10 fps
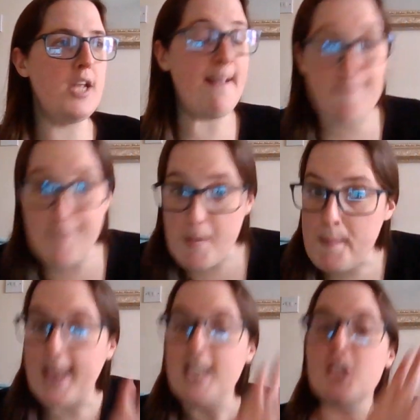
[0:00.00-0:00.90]

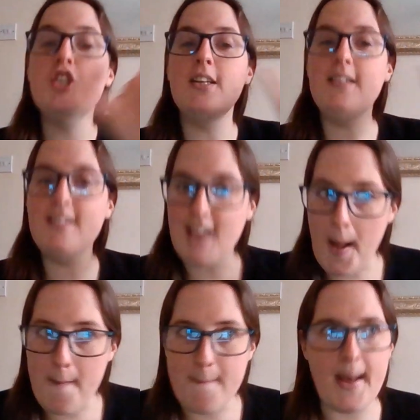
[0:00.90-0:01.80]
information
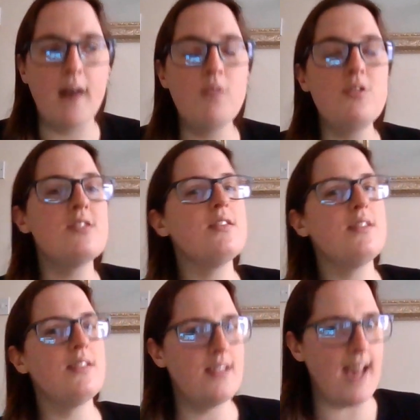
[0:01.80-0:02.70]
about
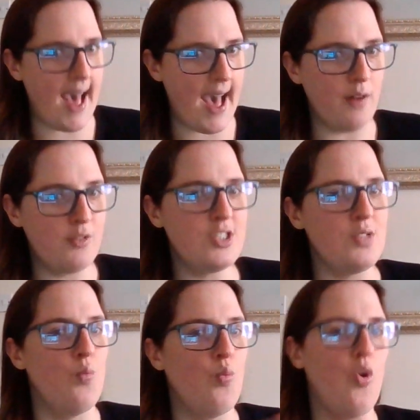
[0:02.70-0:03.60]
the house
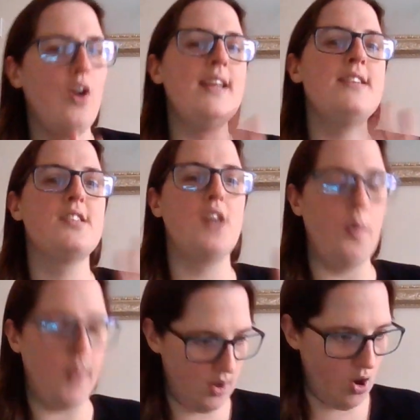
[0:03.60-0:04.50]
and what is
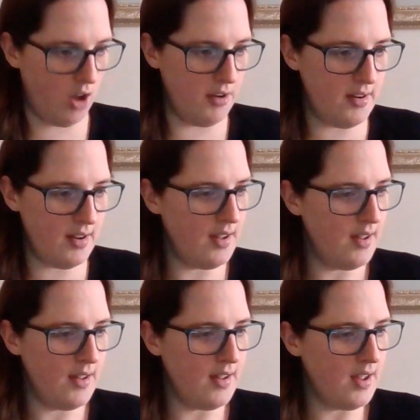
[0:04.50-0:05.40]
going on,
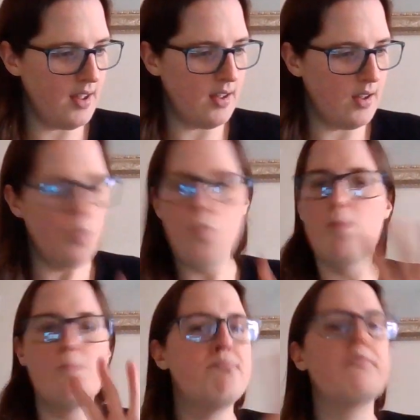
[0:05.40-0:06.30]

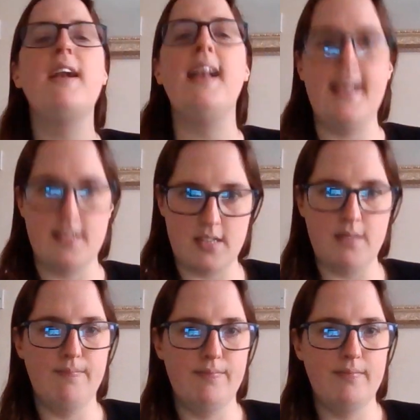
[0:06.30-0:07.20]

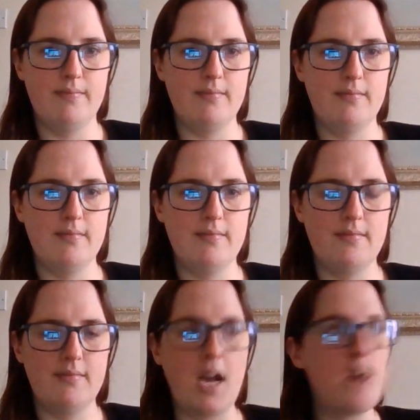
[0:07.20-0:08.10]
brilliant.
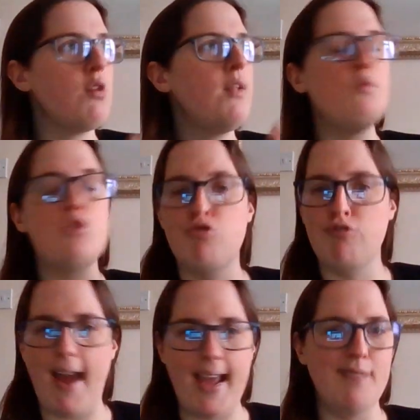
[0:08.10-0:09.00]
I thought that was
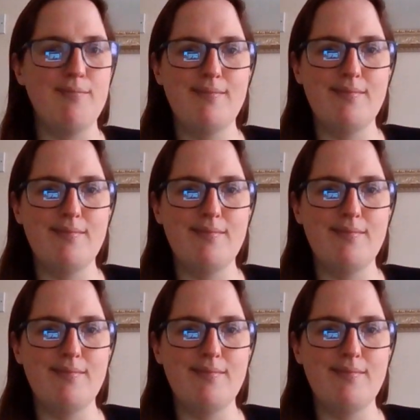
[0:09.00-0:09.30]
great.